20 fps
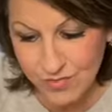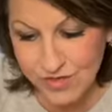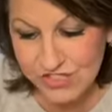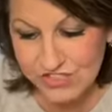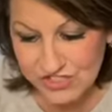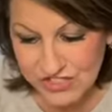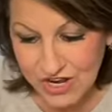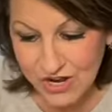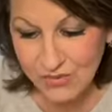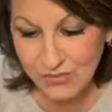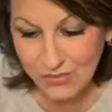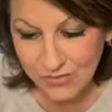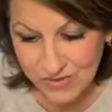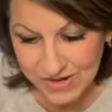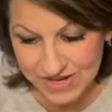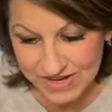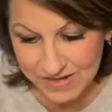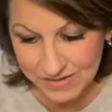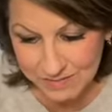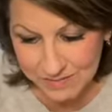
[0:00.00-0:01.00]
we shall
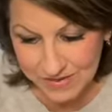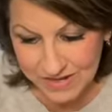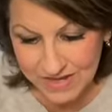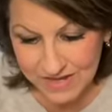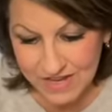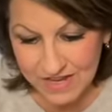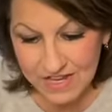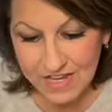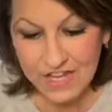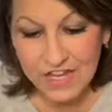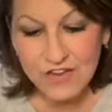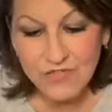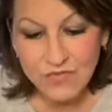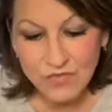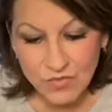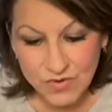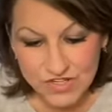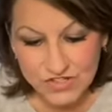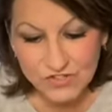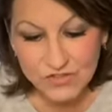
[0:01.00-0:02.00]
reap if
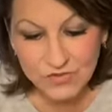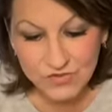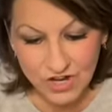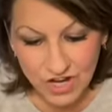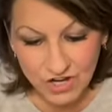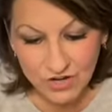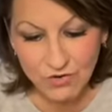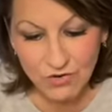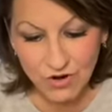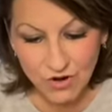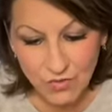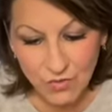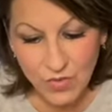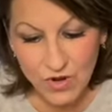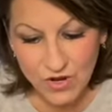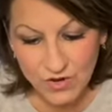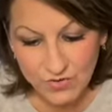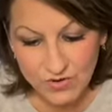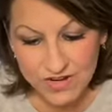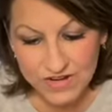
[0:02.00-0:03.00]
we do not grow
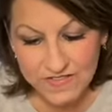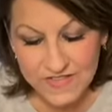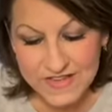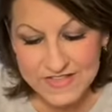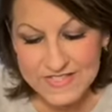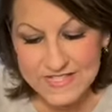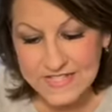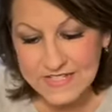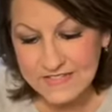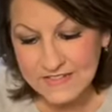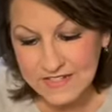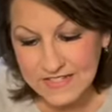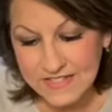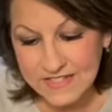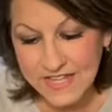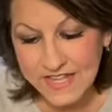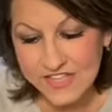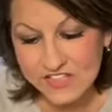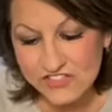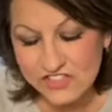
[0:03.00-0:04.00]
weary. That's in
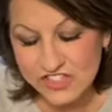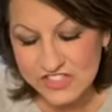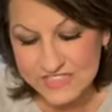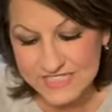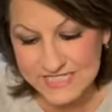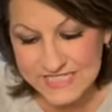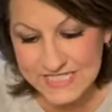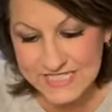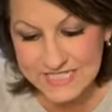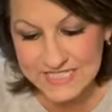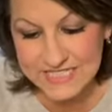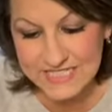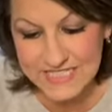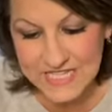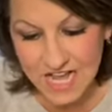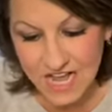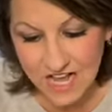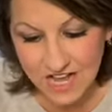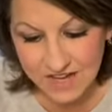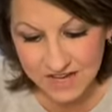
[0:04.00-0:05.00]
Galatians
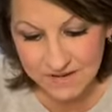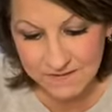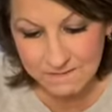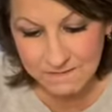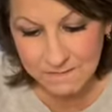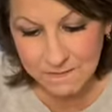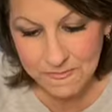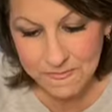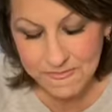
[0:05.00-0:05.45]
6:9.